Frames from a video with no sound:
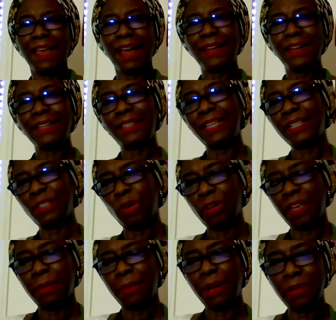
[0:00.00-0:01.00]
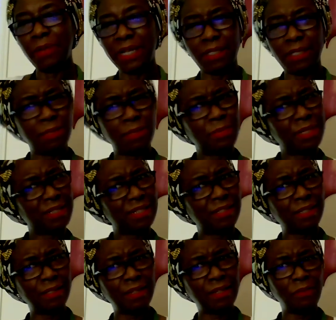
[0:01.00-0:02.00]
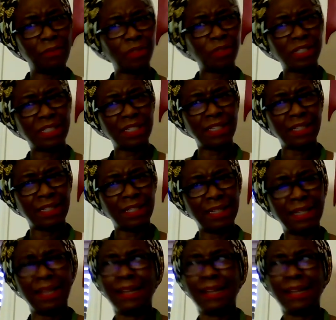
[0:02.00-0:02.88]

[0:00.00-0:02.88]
And he thinks talking about racism is a little imperdic.